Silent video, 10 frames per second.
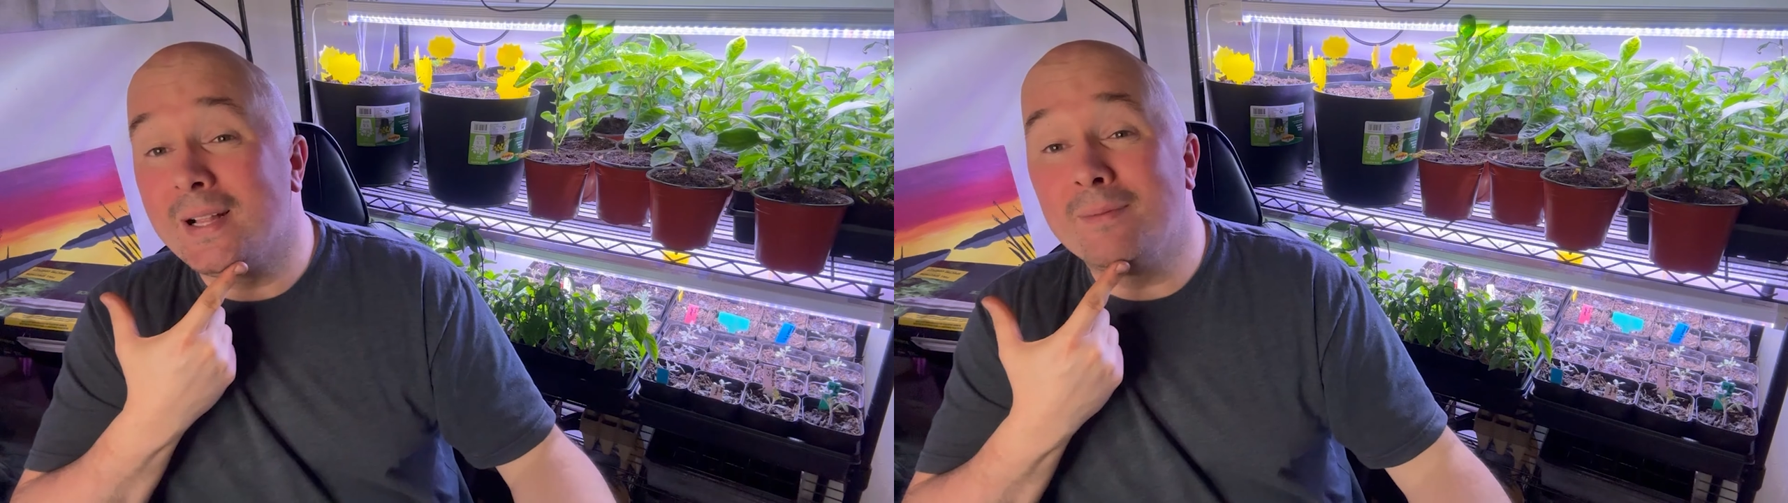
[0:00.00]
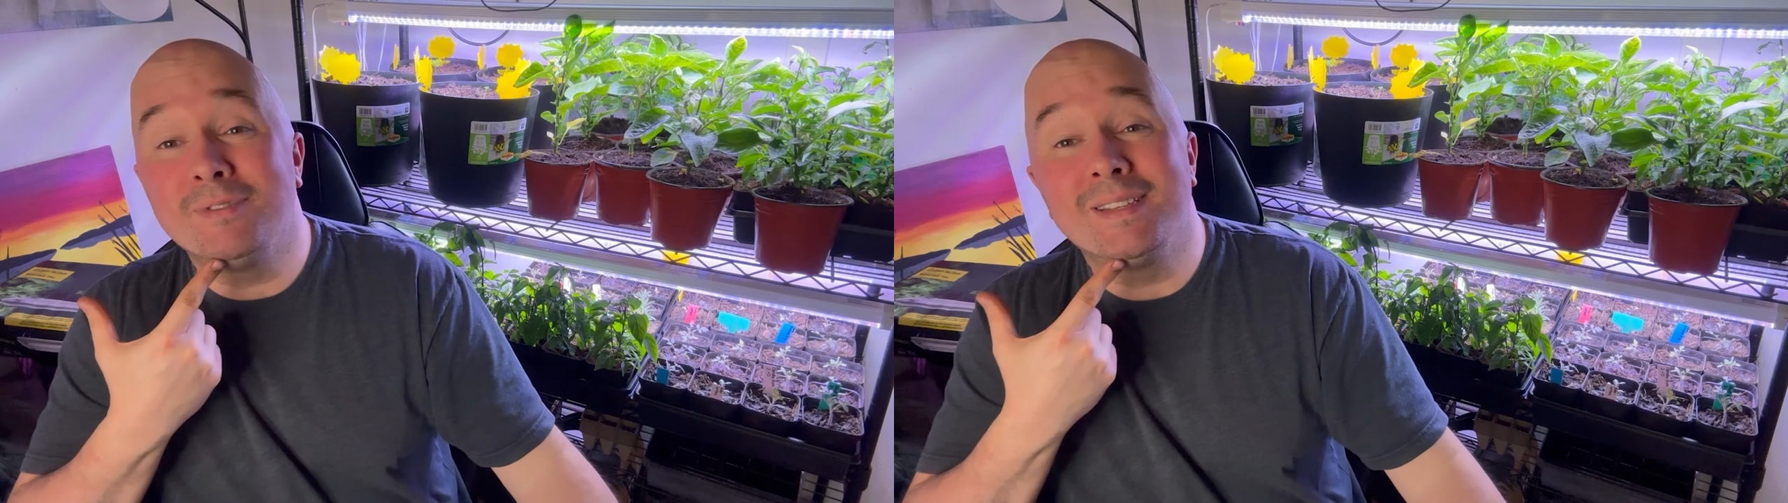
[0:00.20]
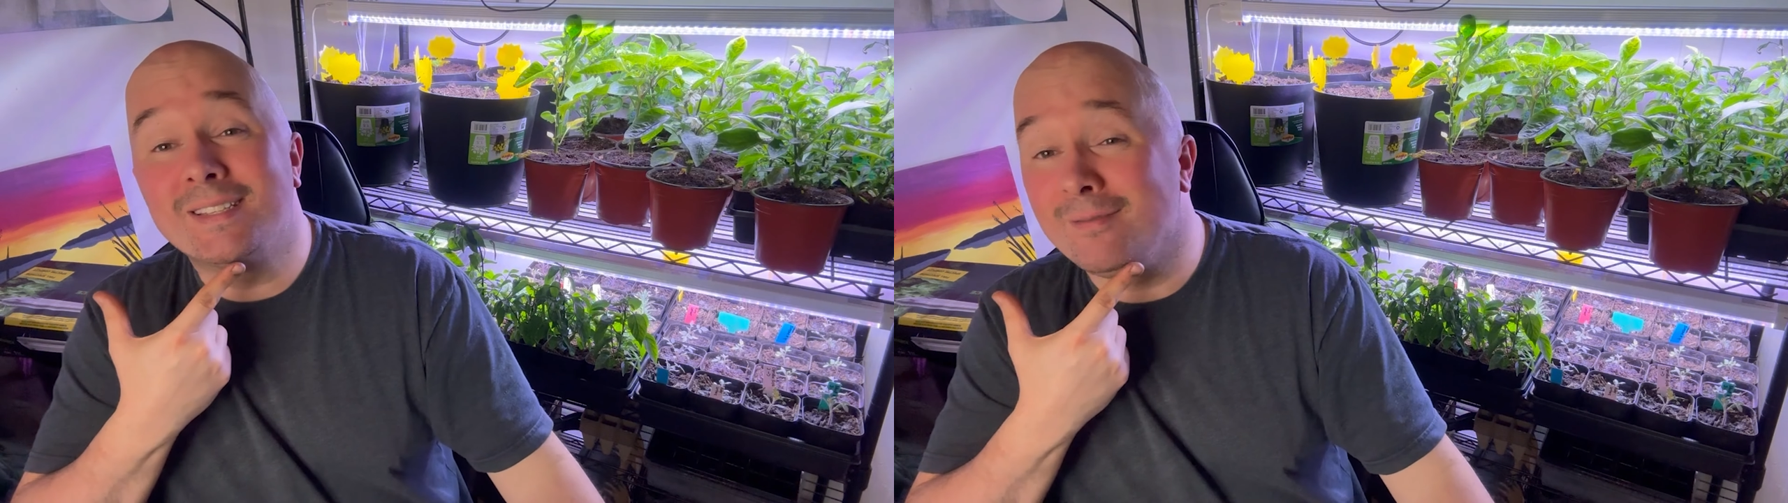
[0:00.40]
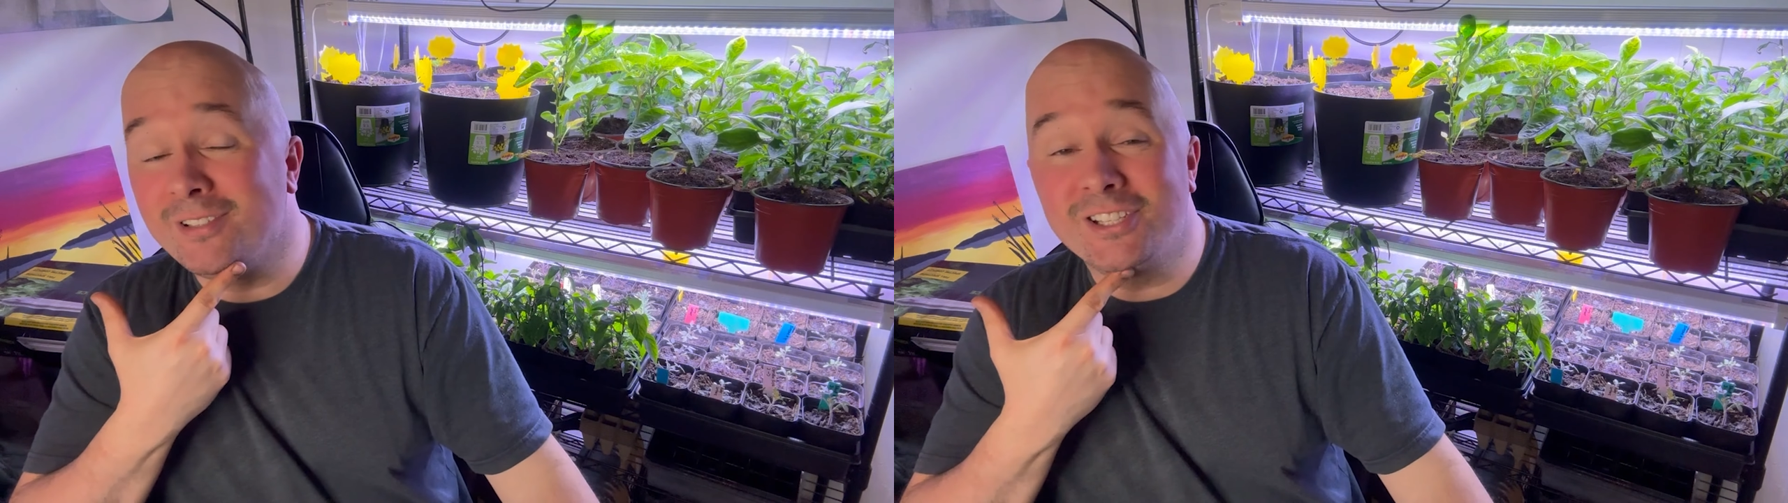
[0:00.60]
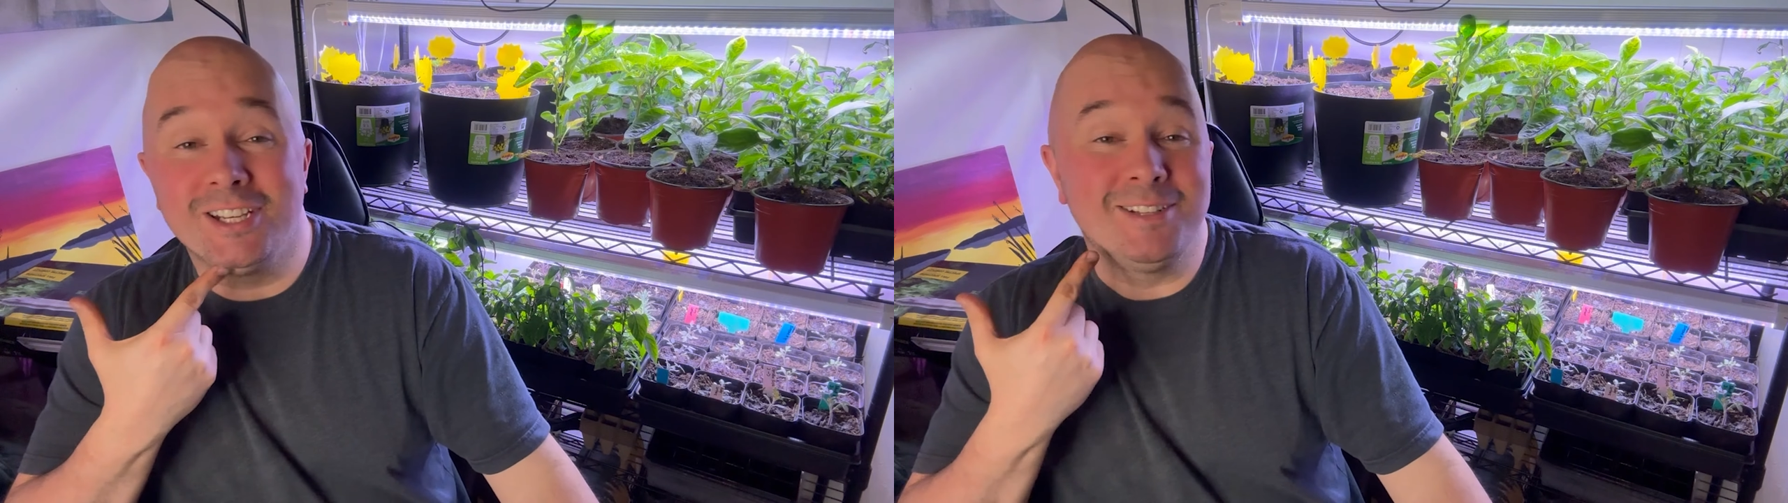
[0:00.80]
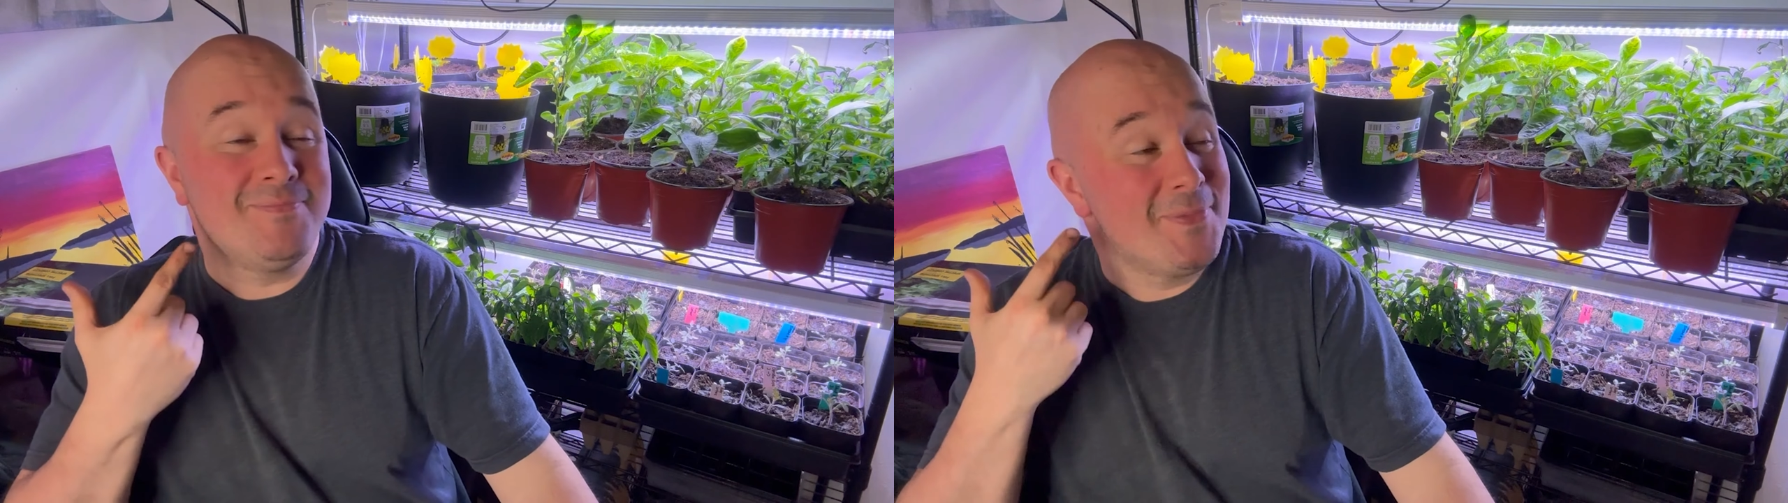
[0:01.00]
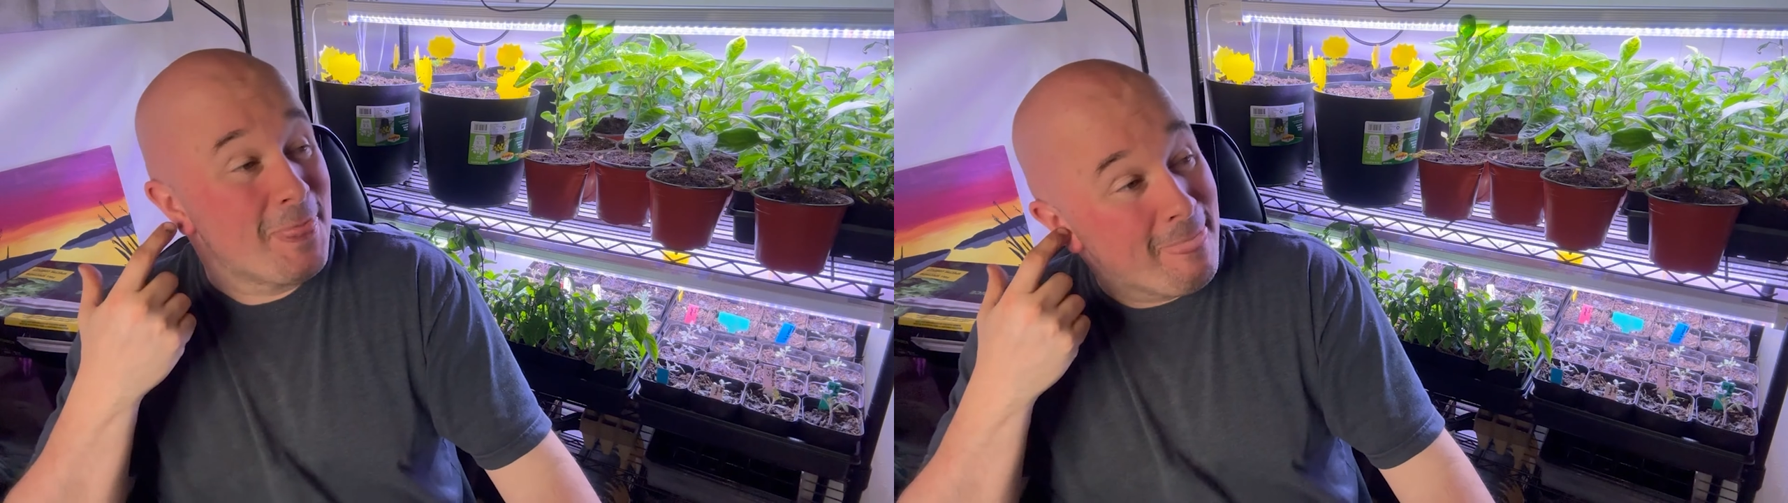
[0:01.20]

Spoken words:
help with this double chin.